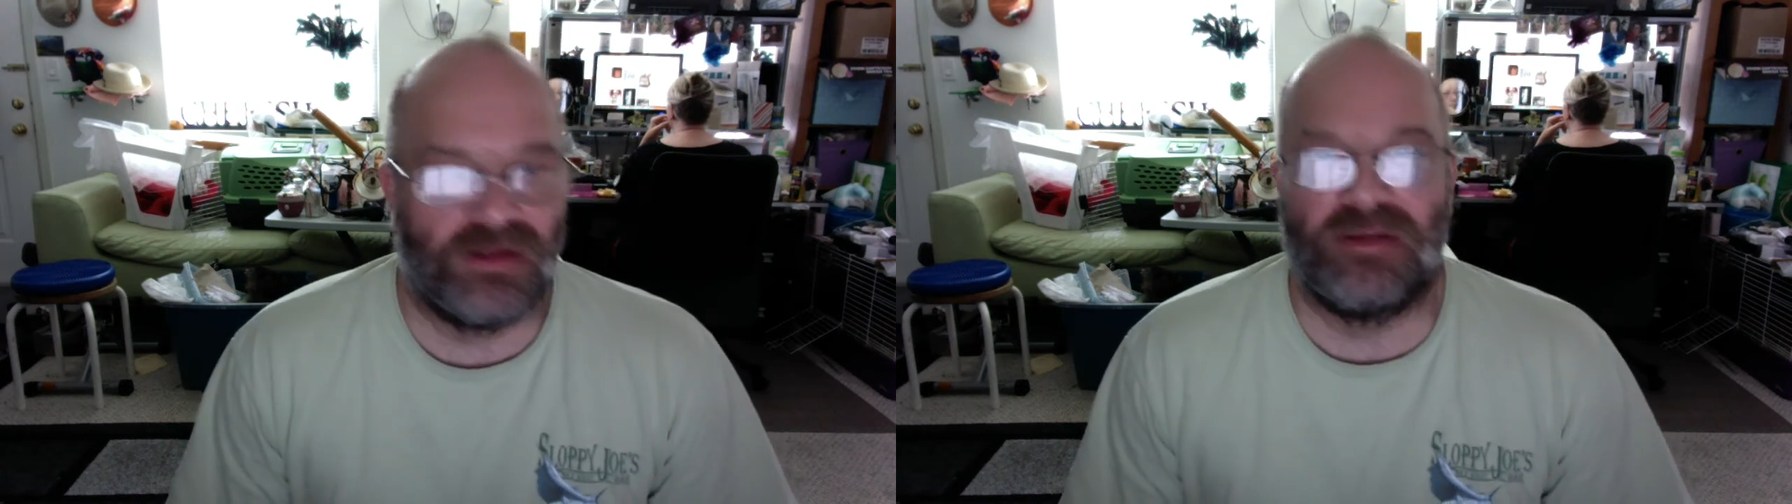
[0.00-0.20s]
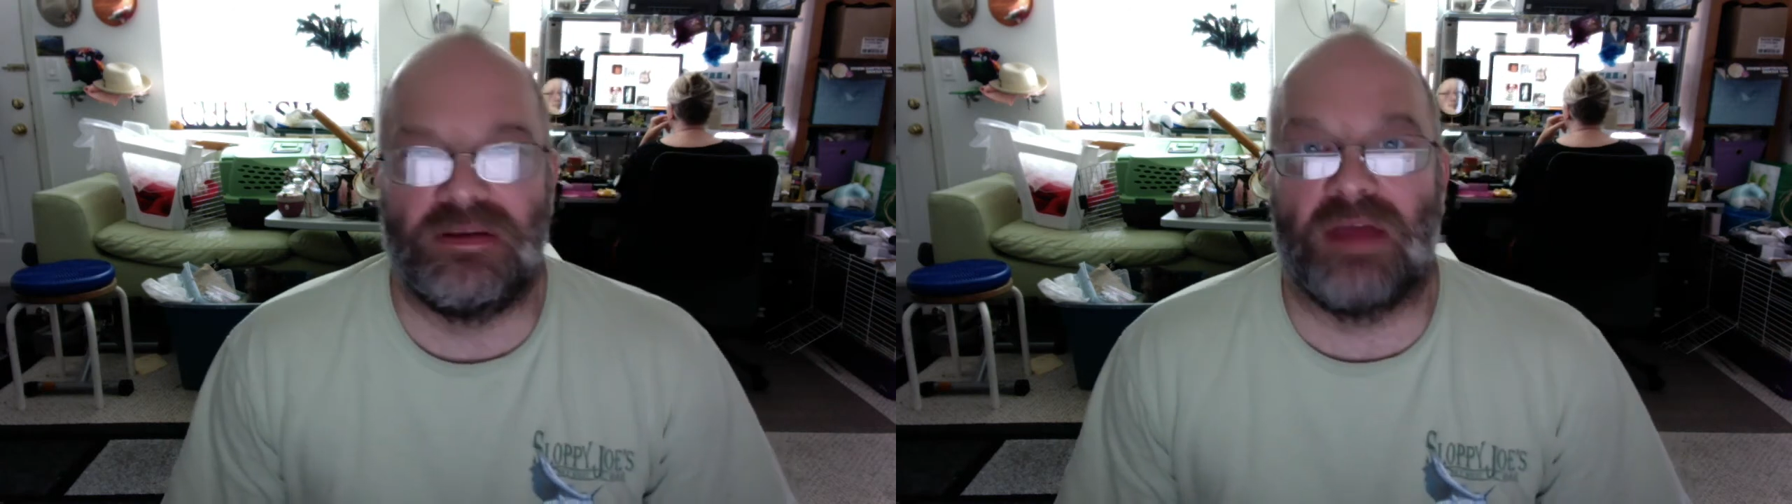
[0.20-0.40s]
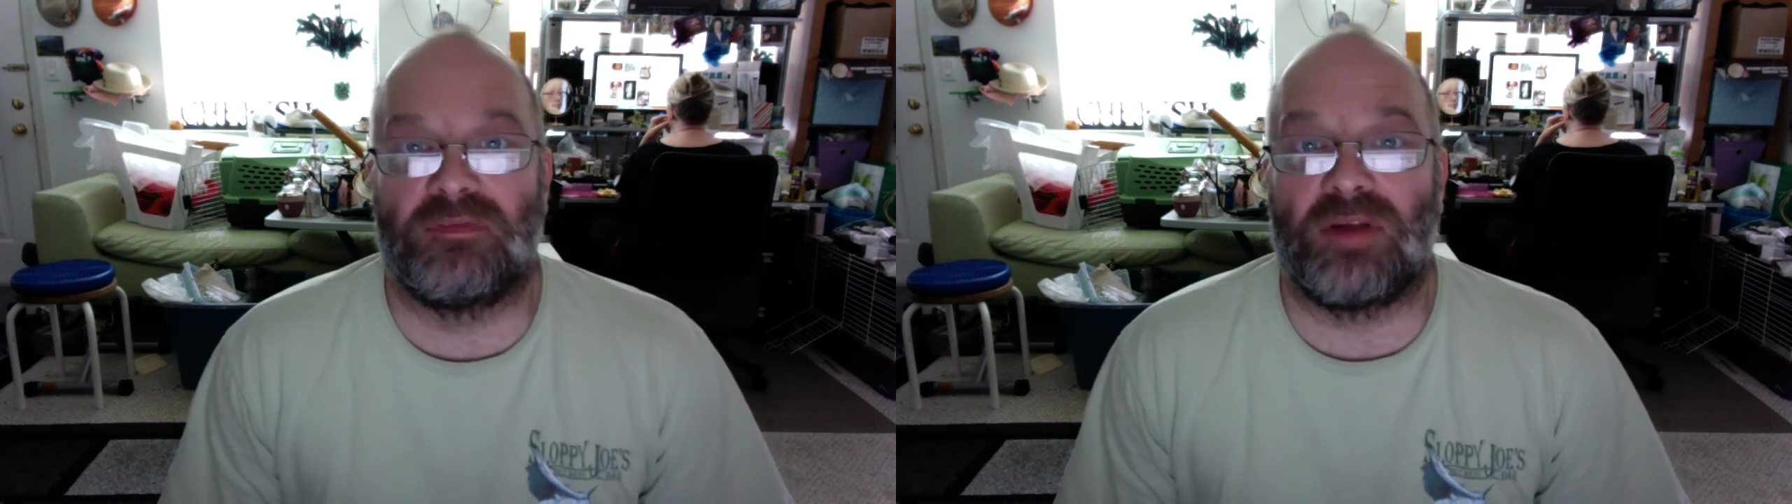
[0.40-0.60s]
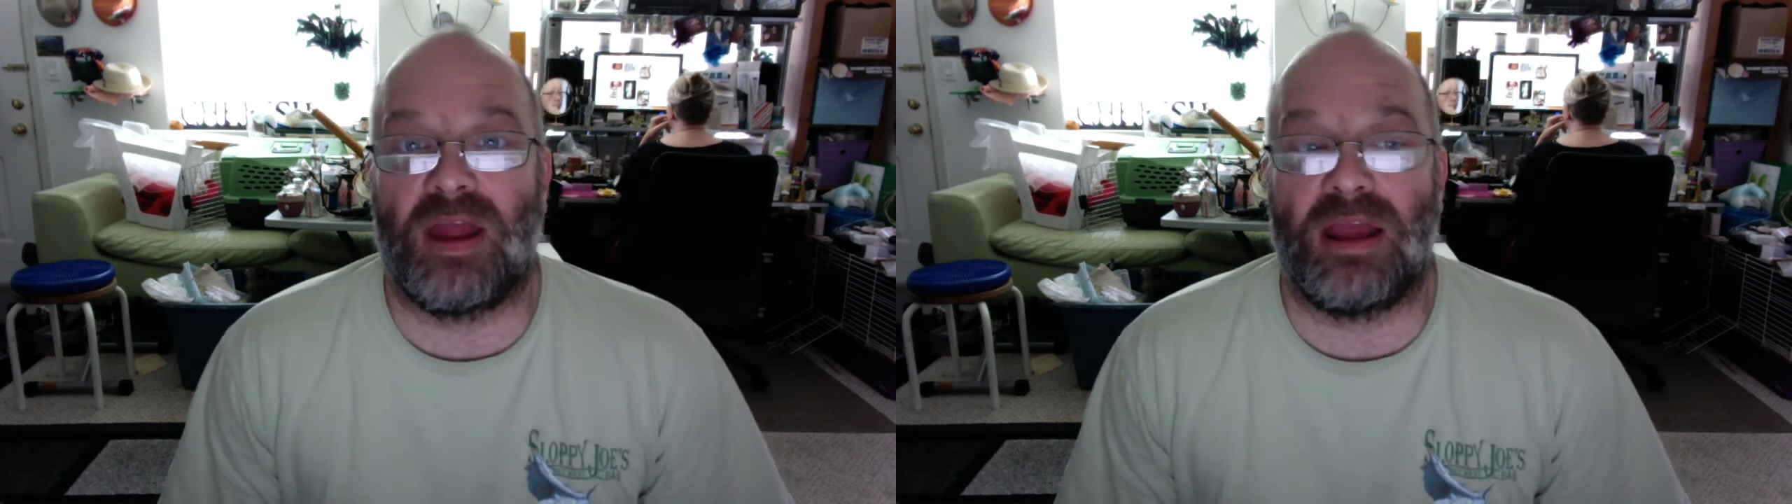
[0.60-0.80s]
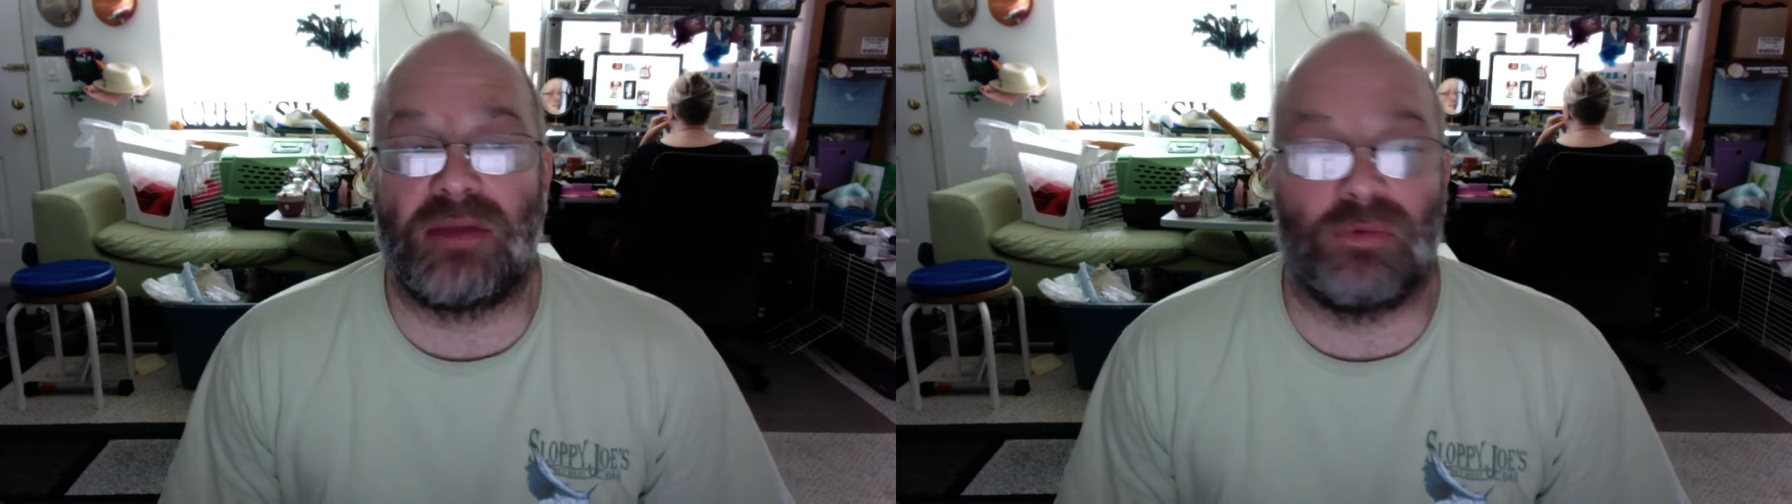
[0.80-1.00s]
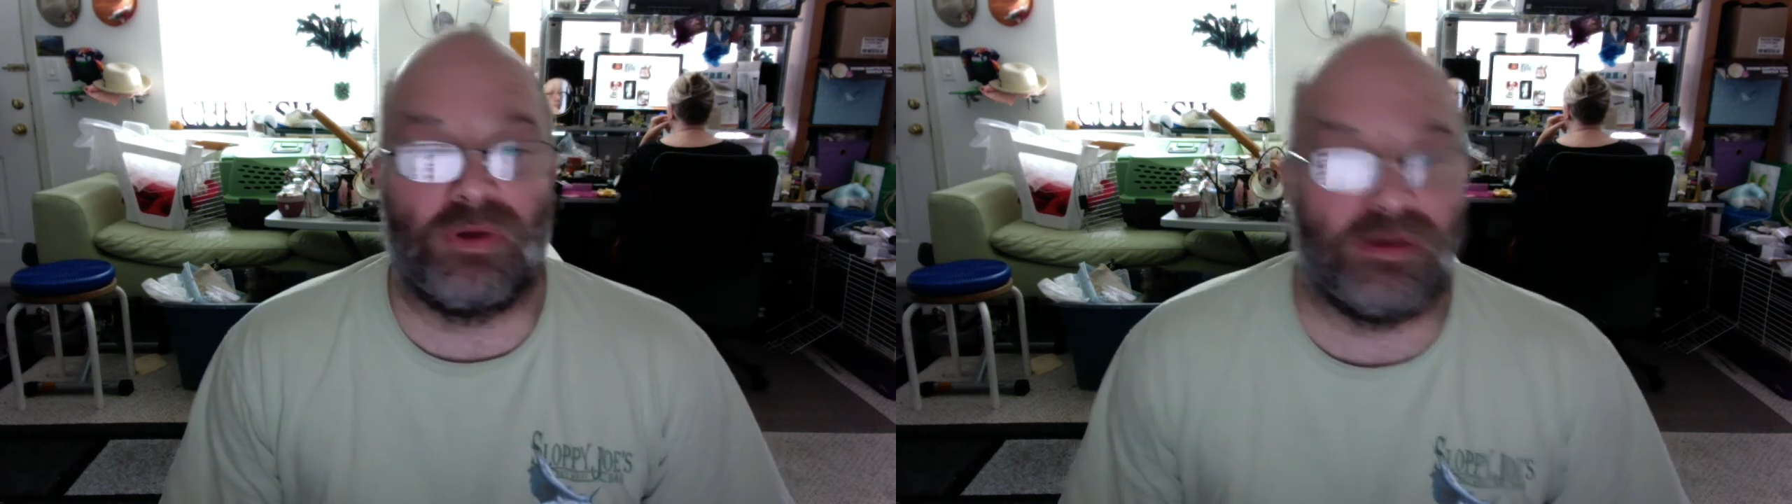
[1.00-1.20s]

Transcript: Never had one.